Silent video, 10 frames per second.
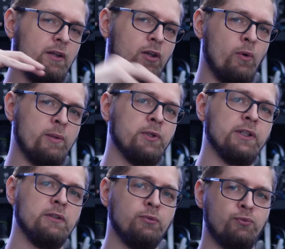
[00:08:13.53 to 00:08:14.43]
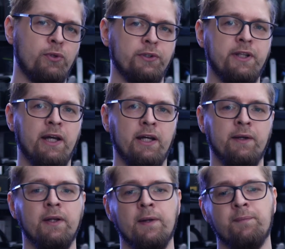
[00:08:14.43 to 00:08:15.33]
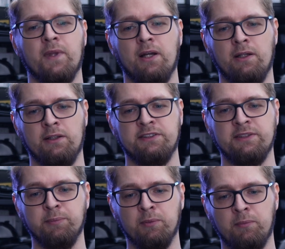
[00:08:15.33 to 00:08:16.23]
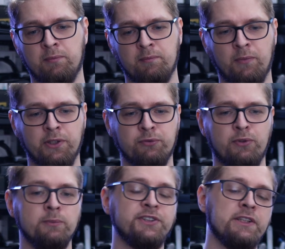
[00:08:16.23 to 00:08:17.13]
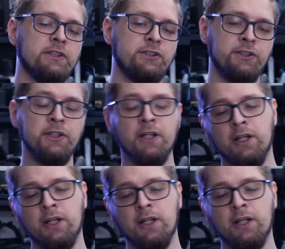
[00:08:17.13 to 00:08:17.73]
lower model, for the simple model from Satechi.